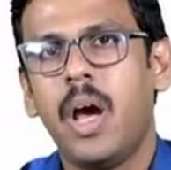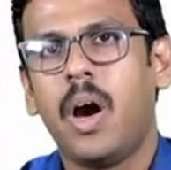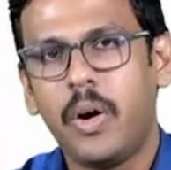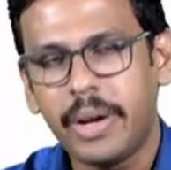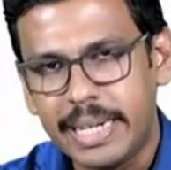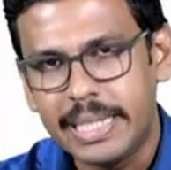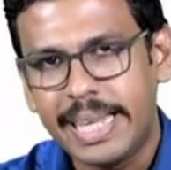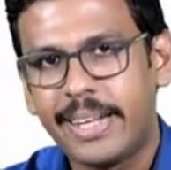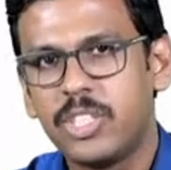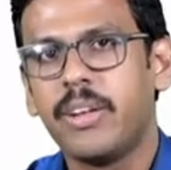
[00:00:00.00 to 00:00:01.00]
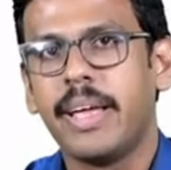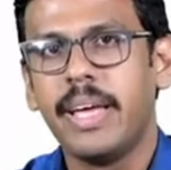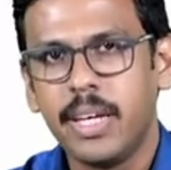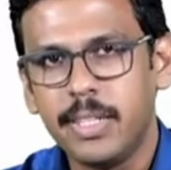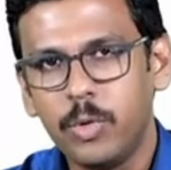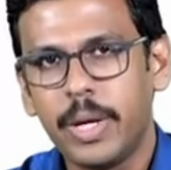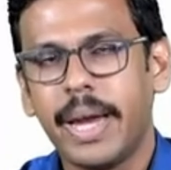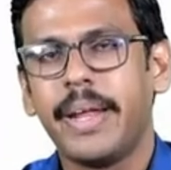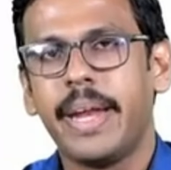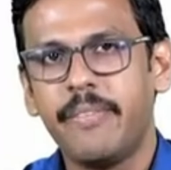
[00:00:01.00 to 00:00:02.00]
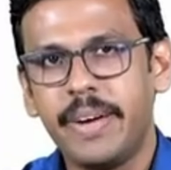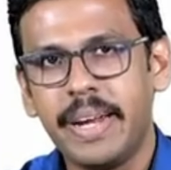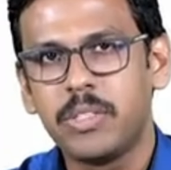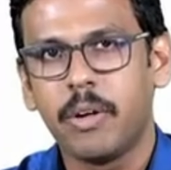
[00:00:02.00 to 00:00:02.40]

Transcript: or in the X-ray you get an evidence